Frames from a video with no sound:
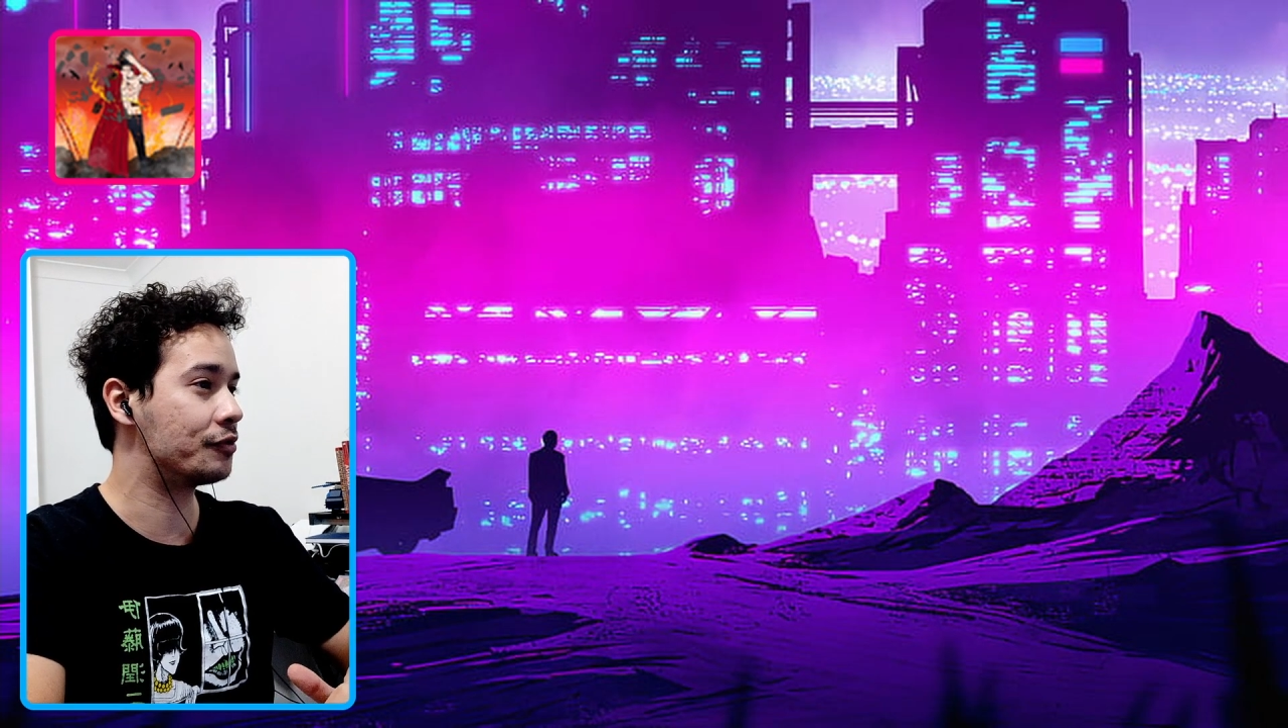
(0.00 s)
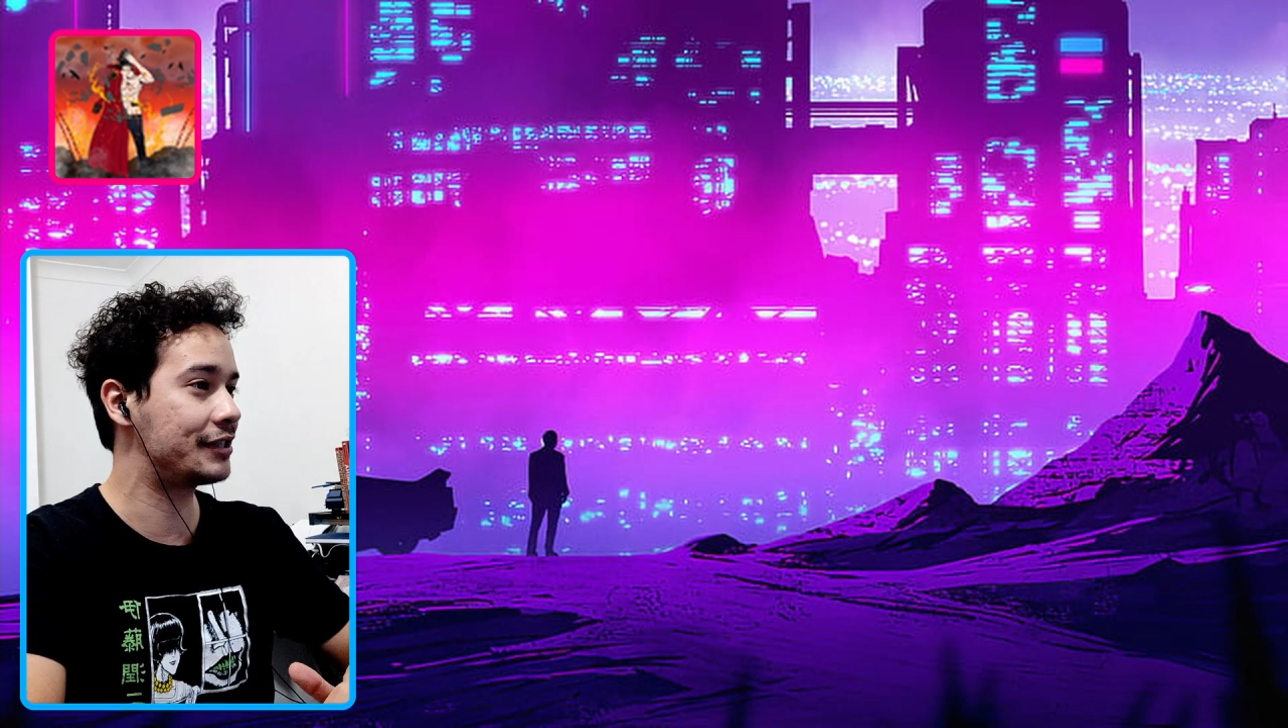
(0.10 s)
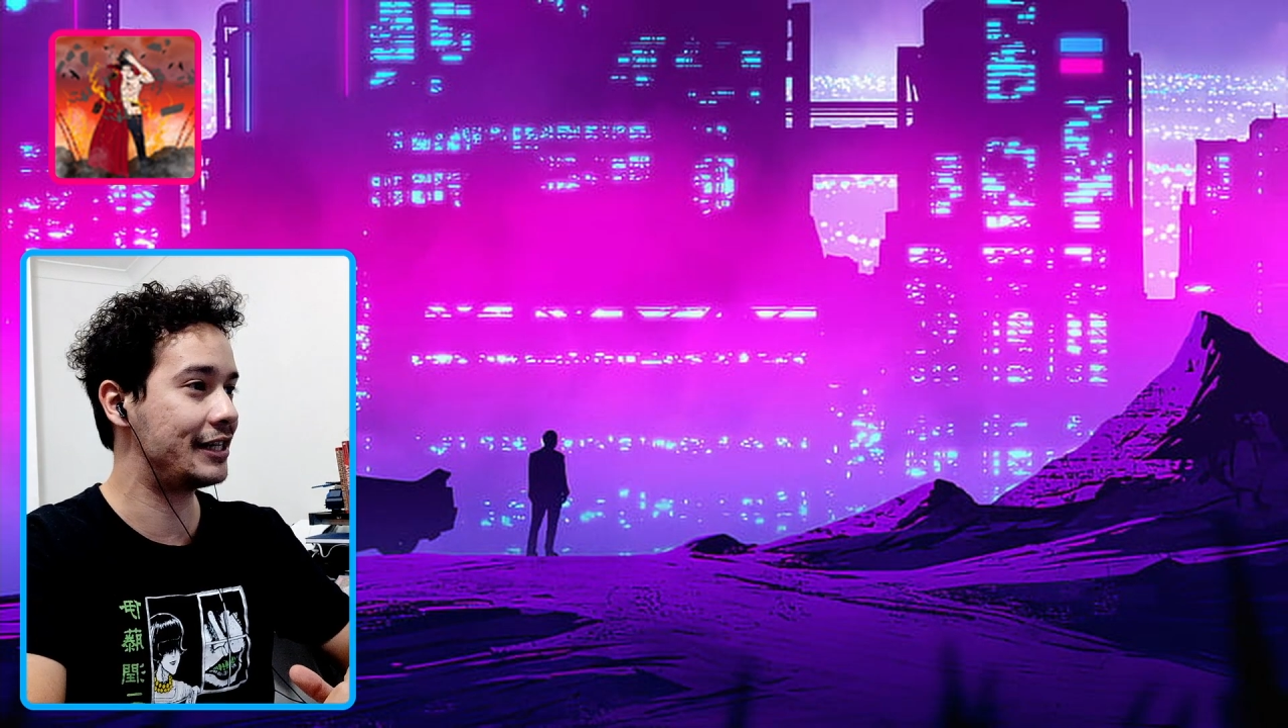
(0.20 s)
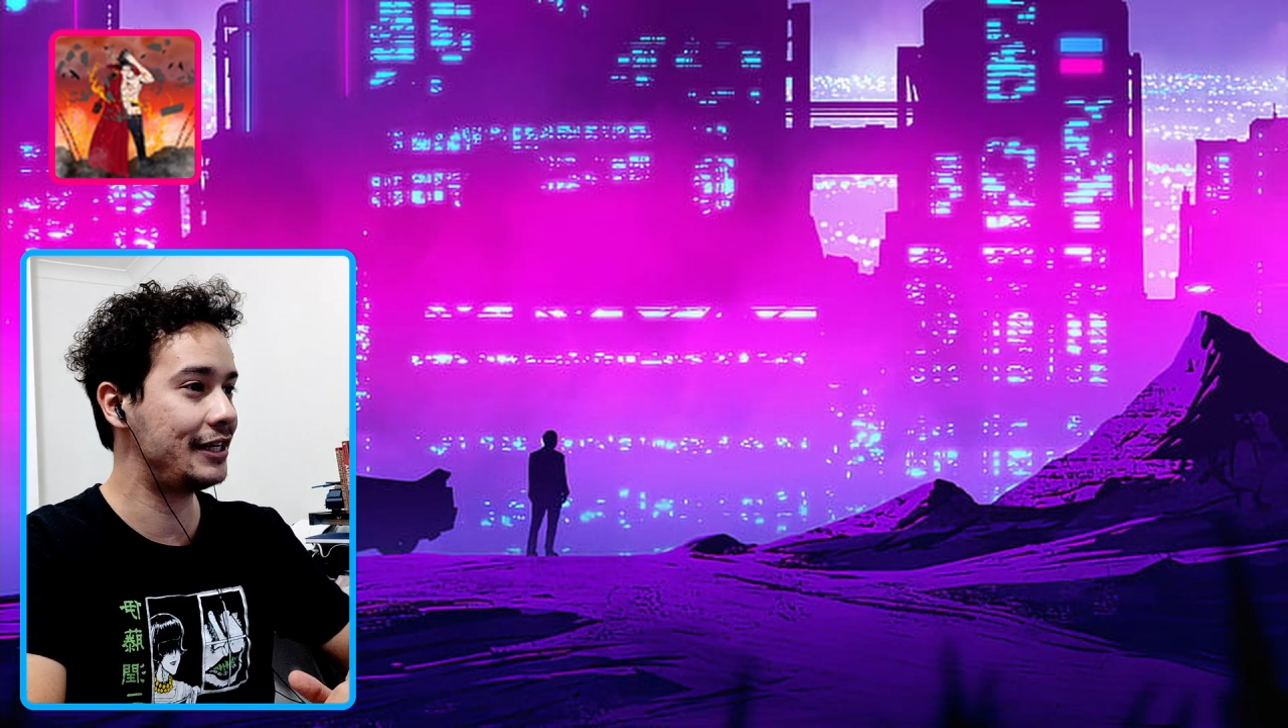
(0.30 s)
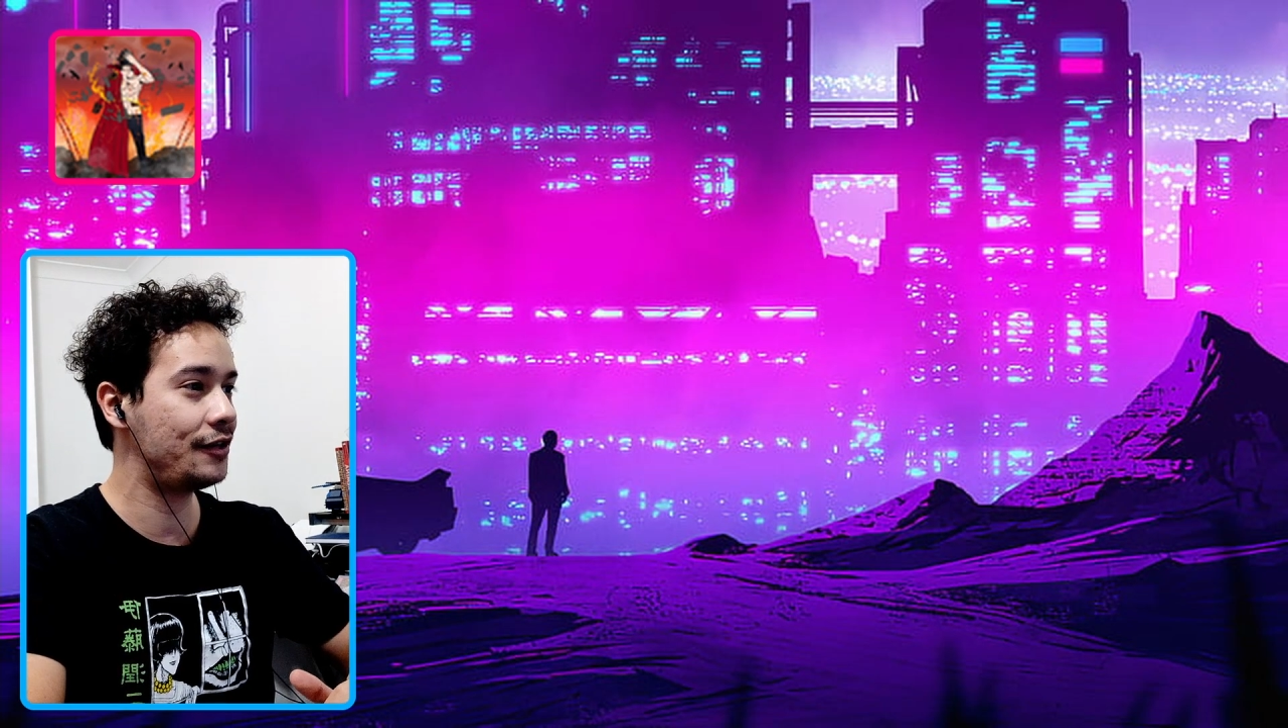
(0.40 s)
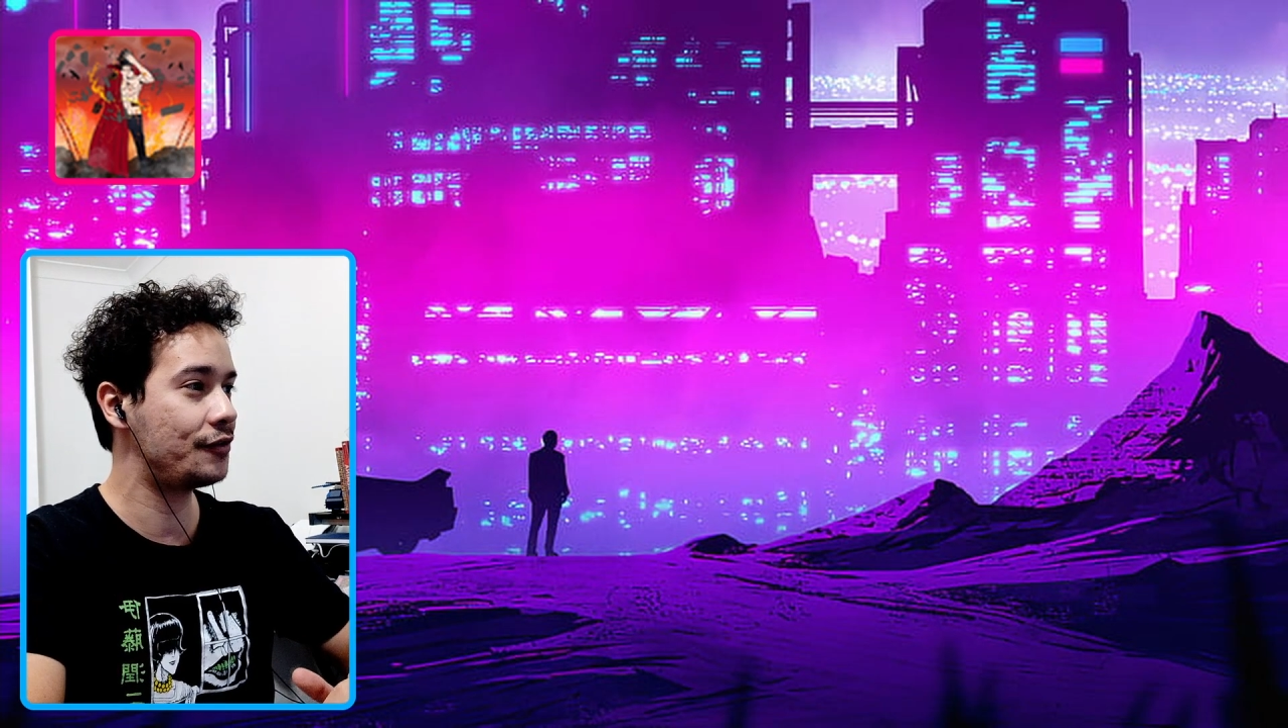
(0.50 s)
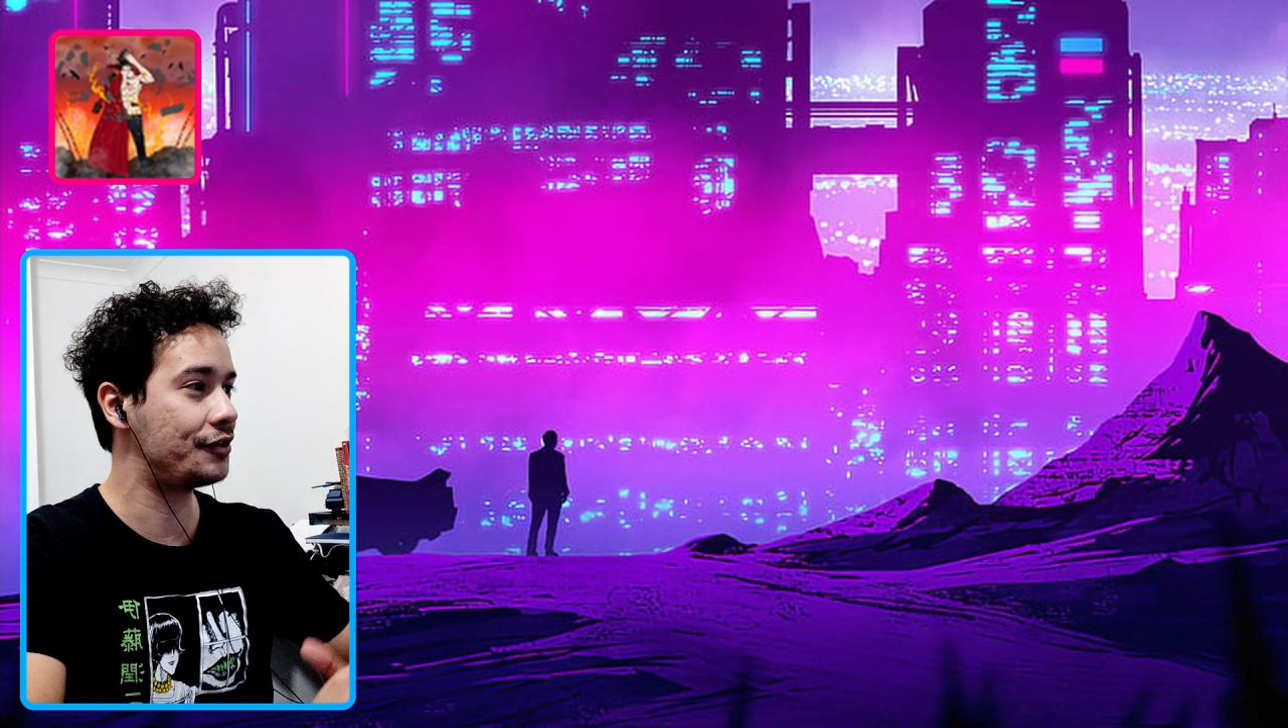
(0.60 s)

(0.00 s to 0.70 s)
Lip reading: see,